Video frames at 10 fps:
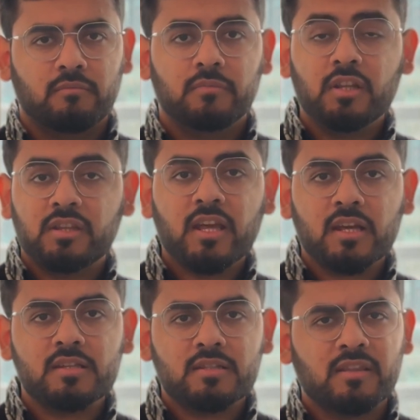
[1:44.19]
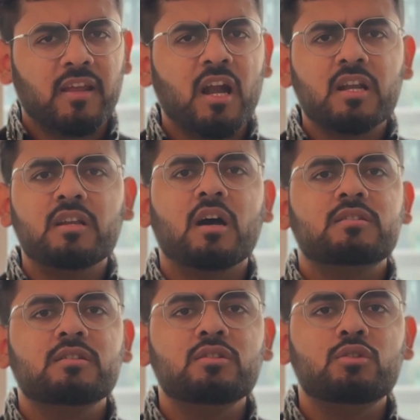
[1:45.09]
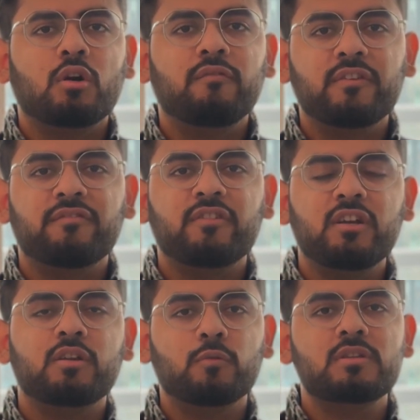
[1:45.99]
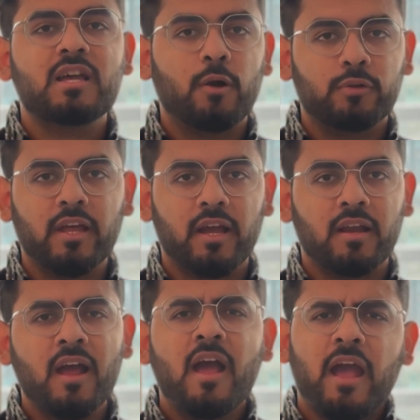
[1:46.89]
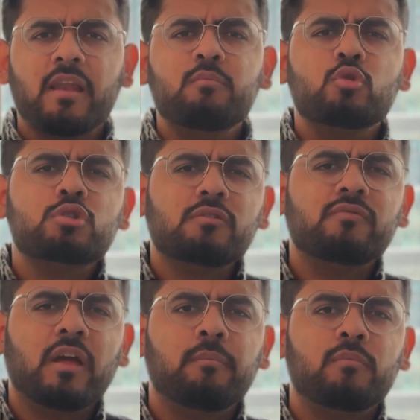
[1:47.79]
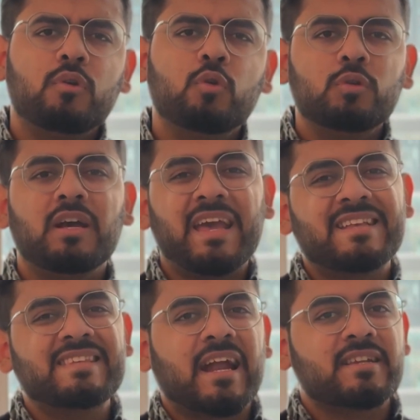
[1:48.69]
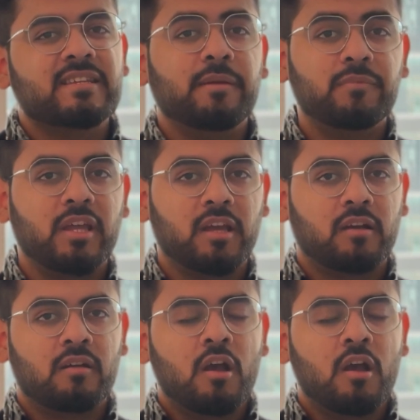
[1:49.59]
The thing is, there are dozens of different tools out there and most of them do the exact same thing.